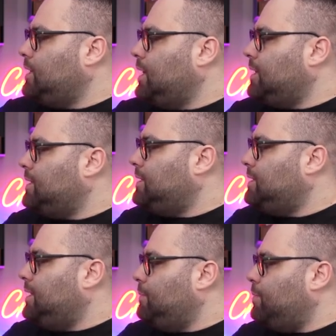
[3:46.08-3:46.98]
here
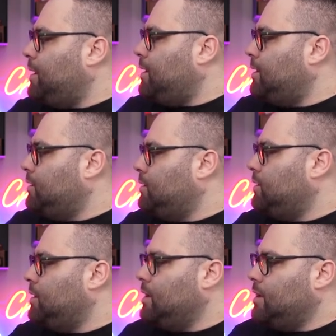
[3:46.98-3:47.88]
is cheaper,
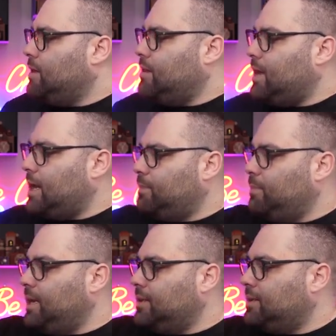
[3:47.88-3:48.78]
that
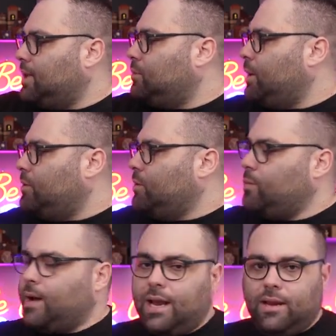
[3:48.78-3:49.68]
means that we're doing
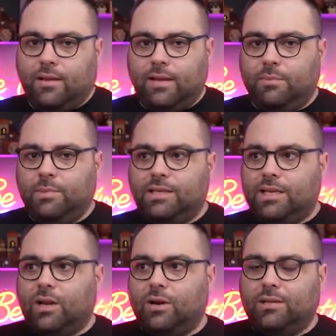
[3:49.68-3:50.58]
well. That means
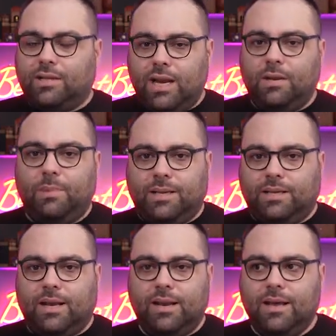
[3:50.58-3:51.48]
that our untrained
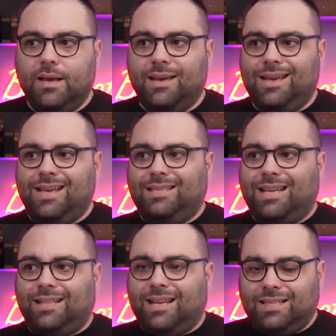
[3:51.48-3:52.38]
pixel is
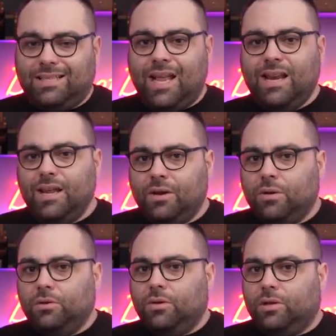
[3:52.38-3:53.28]
understanding
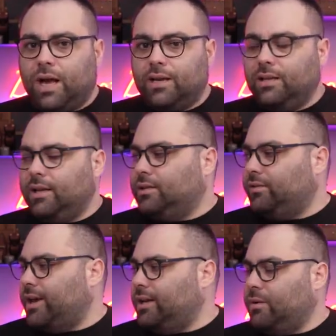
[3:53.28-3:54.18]
who to target and it's
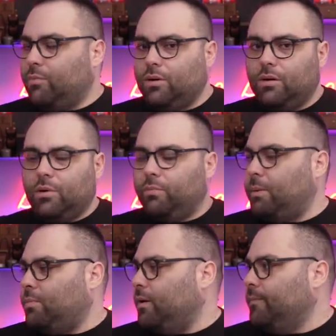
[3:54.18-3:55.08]
finding more and more
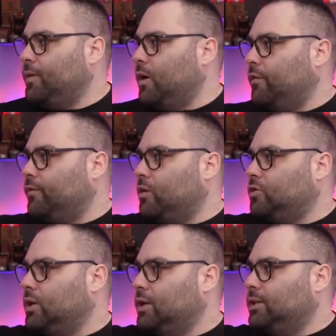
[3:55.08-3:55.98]
people. Of
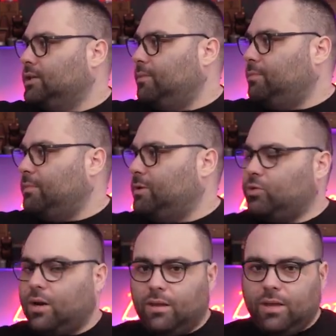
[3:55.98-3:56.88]
course, CPM is
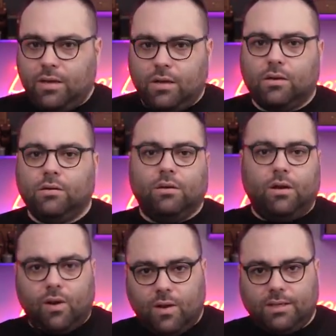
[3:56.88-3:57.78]
one thing,
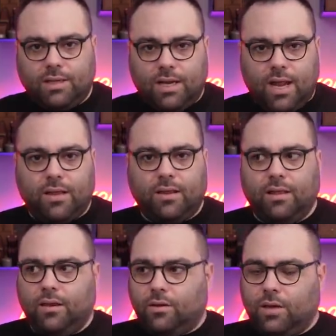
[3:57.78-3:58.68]
ROAS is another
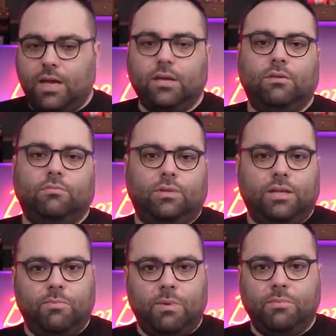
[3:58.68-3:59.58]
thing, okay? The
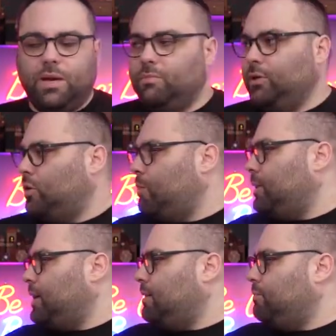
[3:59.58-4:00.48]
CPM can be
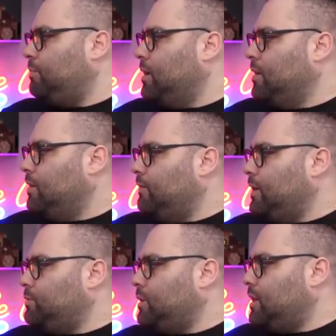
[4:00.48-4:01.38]
dropping and
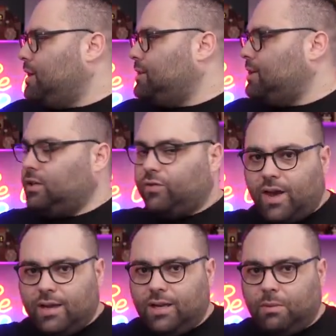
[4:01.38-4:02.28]
Facebook thinks that it's
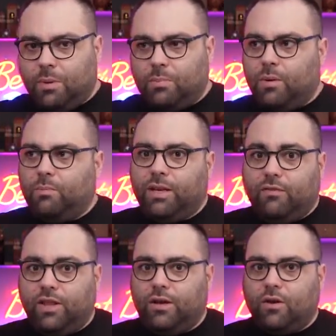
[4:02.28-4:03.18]
finding people, but
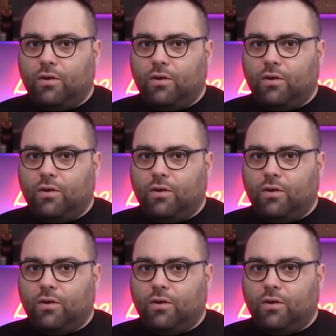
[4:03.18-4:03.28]
if they don't